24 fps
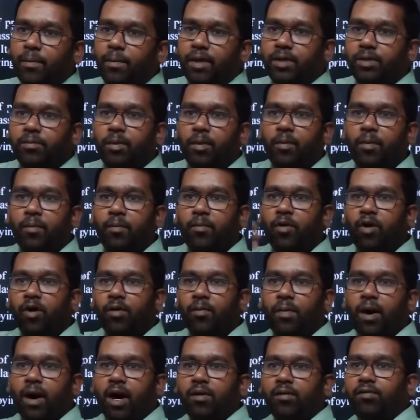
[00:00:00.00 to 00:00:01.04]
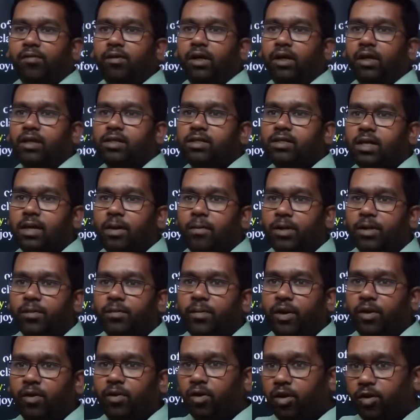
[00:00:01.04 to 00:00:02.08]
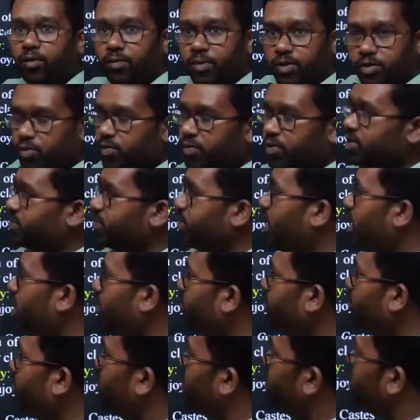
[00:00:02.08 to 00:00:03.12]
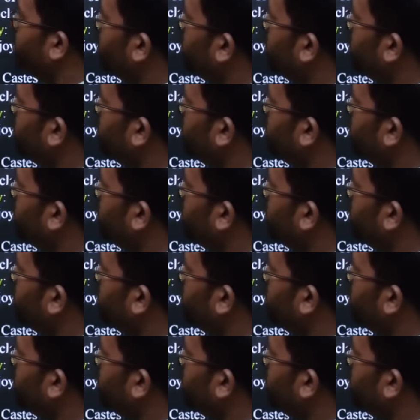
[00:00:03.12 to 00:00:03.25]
samant will be more powerful, other samant will not be so much powerful.